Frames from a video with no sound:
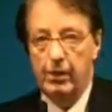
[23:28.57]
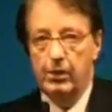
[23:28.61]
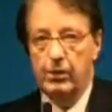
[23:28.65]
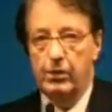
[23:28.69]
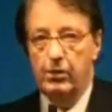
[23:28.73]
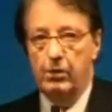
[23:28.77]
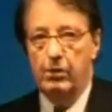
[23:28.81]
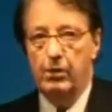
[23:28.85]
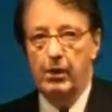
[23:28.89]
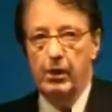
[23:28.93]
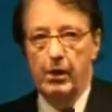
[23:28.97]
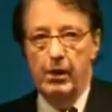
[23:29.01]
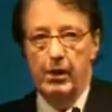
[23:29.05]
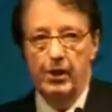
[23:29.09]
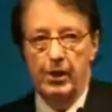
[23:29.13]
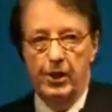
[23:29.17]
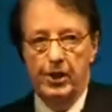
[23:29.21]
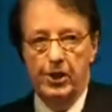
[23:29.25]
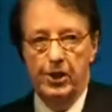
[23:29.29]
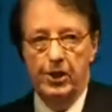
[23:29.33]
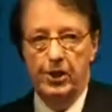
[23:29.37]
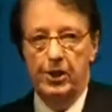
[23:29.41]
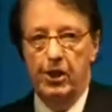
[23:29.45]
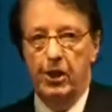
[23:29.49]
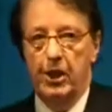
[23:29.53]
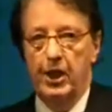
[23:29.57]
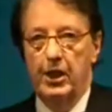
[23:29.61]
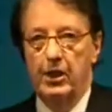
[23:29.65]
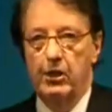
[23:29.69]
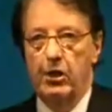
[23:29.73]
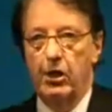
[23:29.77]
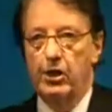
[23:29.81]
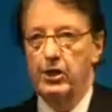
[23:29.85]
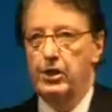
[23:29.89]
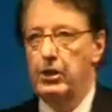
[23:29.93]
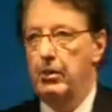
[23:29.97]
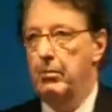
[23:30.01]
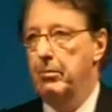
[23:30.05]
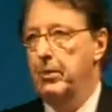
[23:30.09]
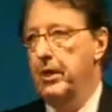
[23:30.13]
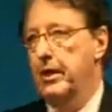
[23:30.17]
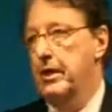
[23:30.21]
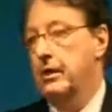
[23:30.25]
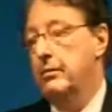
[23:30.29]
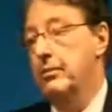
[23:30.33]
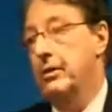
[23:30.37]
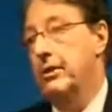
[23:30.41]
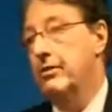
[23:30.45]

And so this is certainly not something to